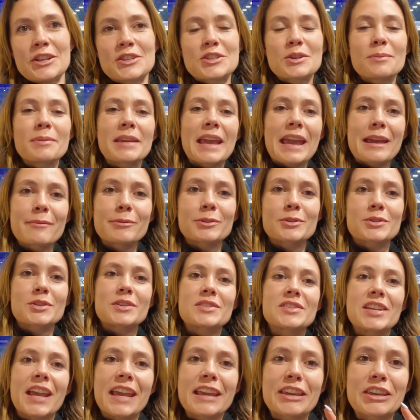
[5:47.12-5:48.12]
to be able to
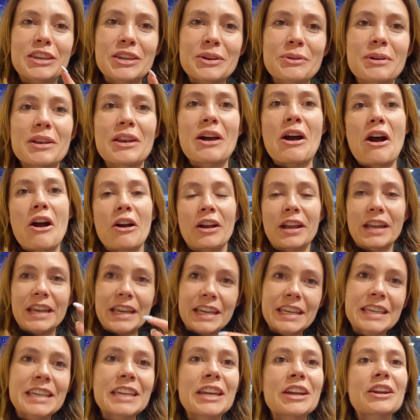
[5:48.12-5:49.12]
take you along
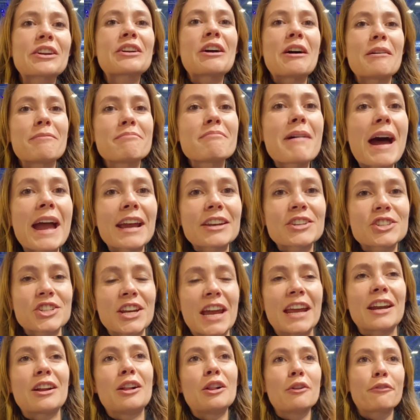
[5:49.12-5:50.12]
here on my
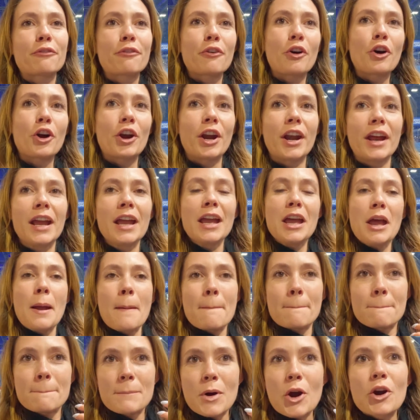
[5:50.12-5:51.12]
channel for
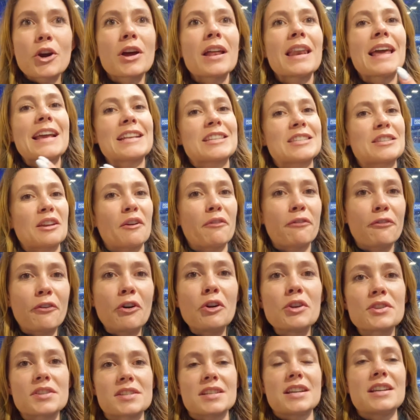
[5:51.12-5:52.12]
more or less the
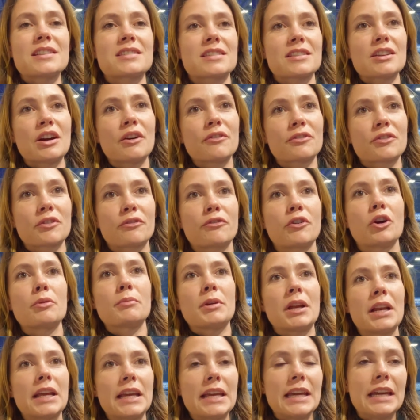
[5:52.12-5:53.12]
full season of
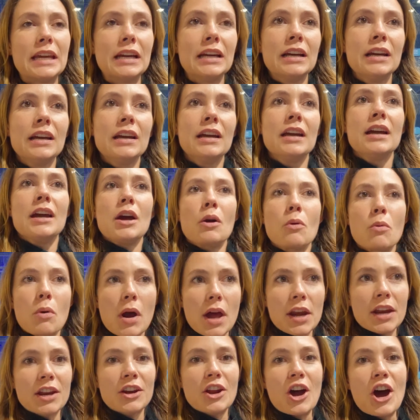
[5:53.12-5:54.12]
Formula E.
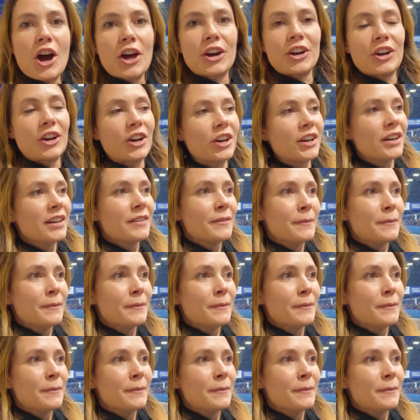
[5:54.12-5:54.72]
What an honor.